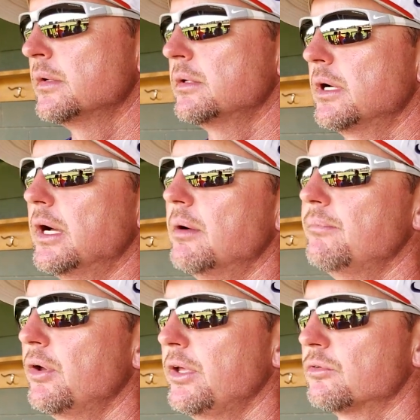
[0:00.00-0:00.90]
uh,
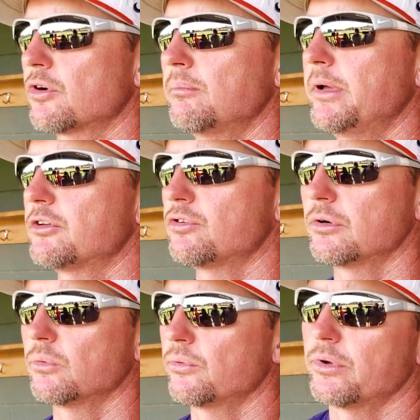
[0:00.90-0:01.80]
you know, he was our best
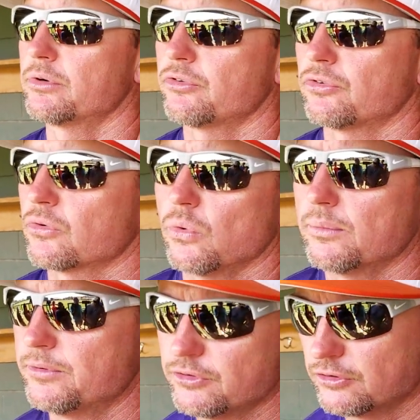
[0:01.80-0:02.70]
hitter with runners in scoring
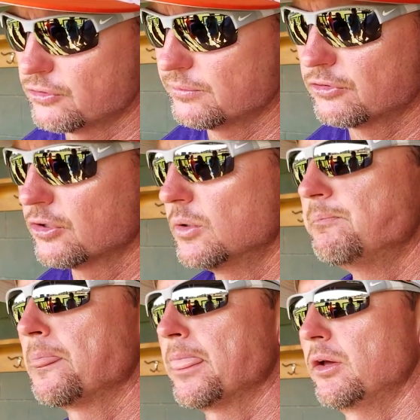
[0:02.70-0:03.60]
position. So,
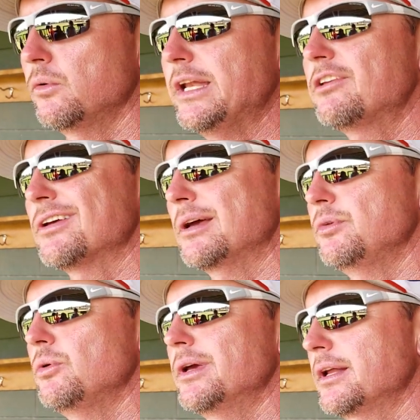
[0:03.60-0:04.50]
you know, anytime
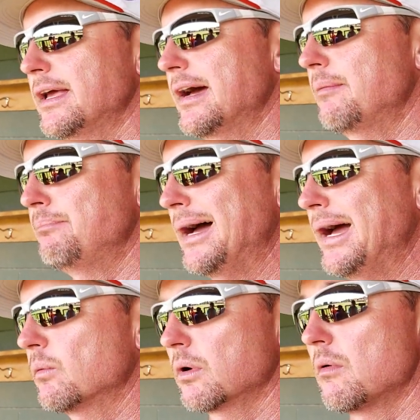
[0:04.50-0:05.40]
you get a guy
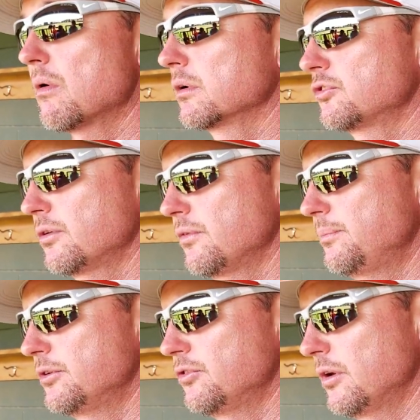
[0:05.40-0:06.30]
back, regardless of
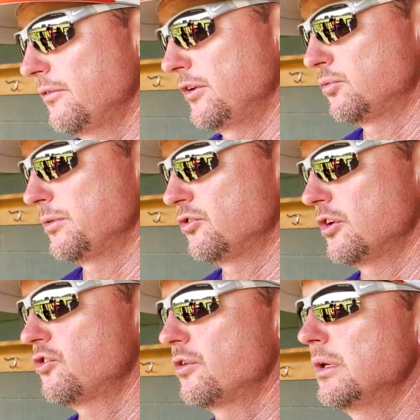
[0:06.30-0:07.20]
the of his
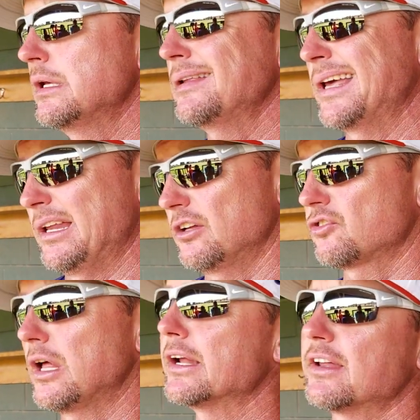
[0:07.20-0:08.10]
position, that hits like